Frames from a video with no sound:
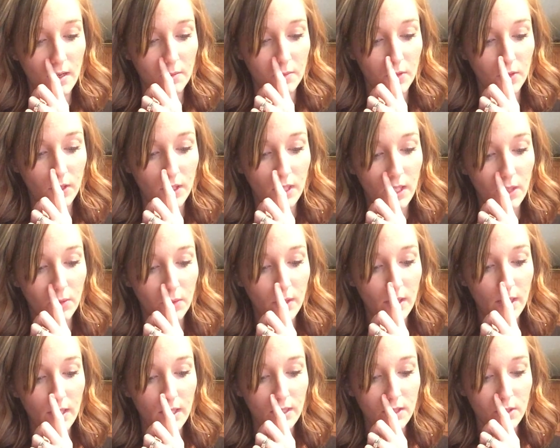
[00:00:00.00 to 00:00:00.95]
Your
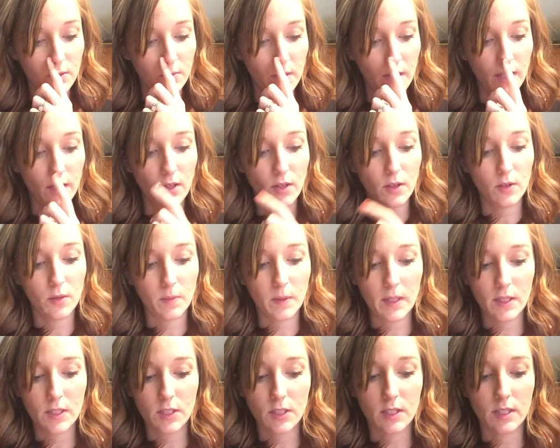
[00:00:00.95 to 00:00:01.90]
kiwis, your mango, your
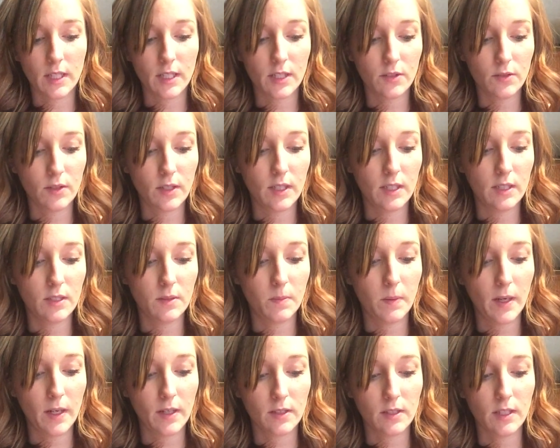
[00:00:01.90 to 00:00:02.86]
peaches, nectarines,
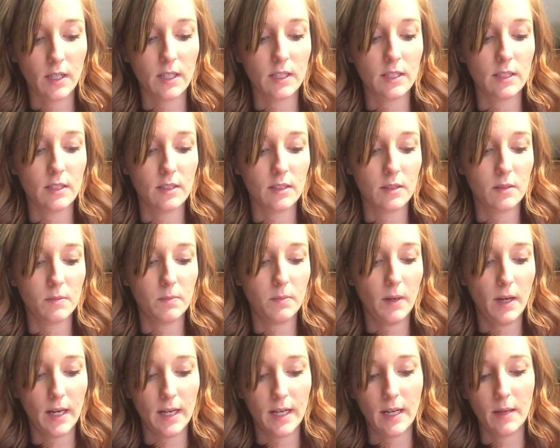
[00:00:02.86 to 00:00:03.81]
pear slices,
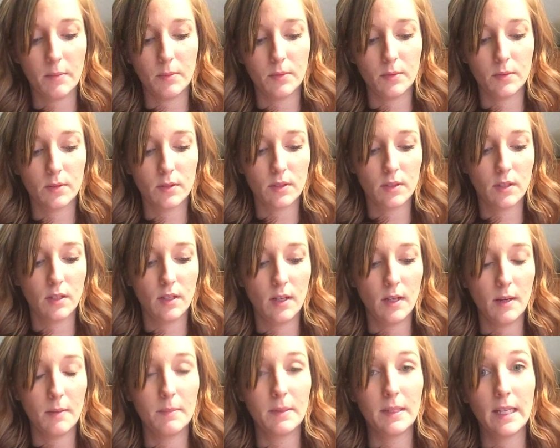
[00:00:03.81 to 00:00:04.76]
pineapples,
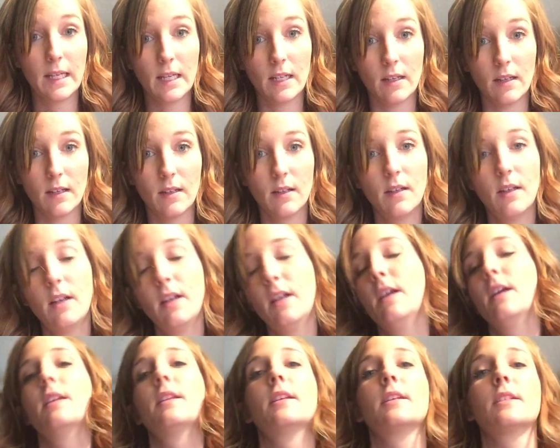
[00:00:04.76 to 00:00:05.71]
banana.
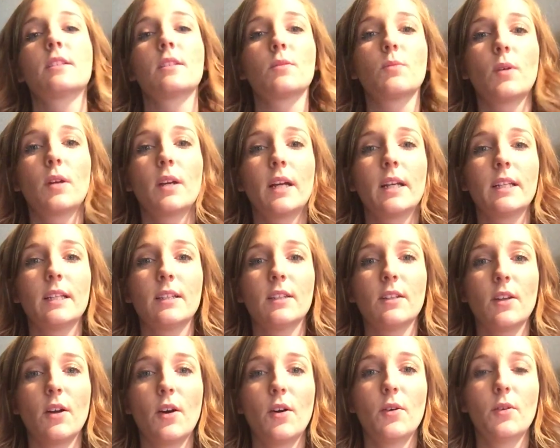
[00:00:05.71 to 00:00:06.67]
This is one I
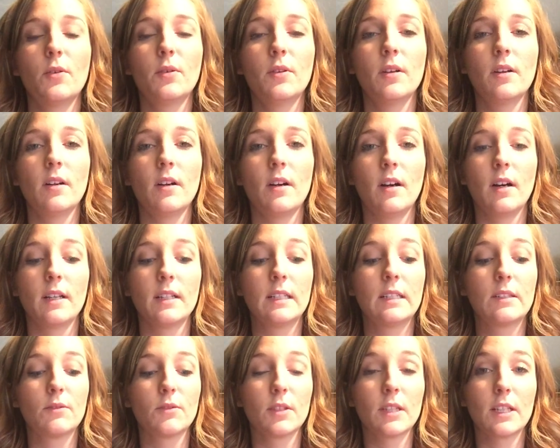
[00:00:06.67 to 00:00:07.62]
didn't know. I
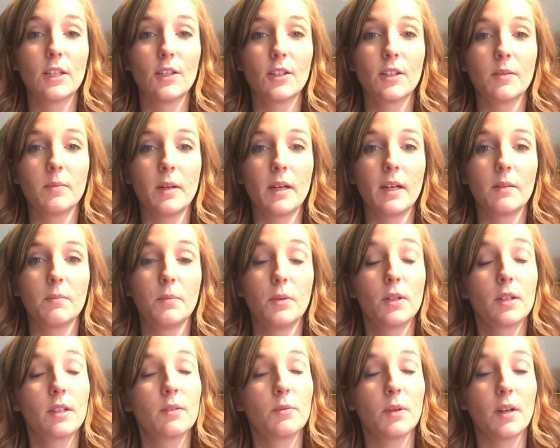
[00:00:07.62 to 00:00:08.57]
didn't really look at my
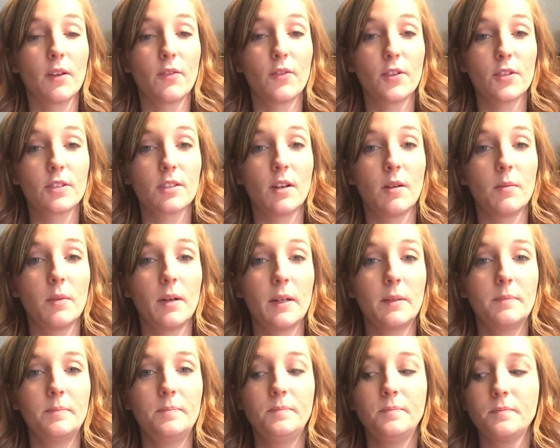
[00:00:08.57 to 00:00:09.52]
book when I first got
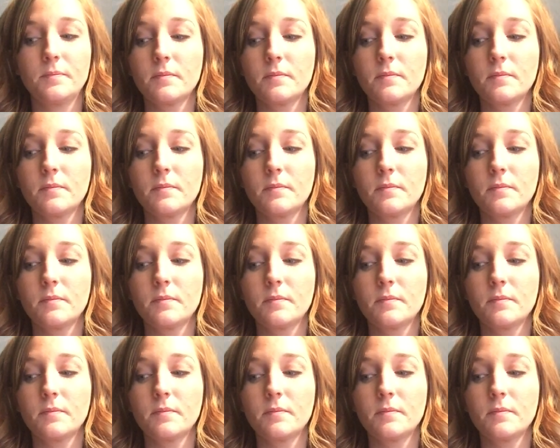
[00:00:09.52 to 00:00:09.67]
mine.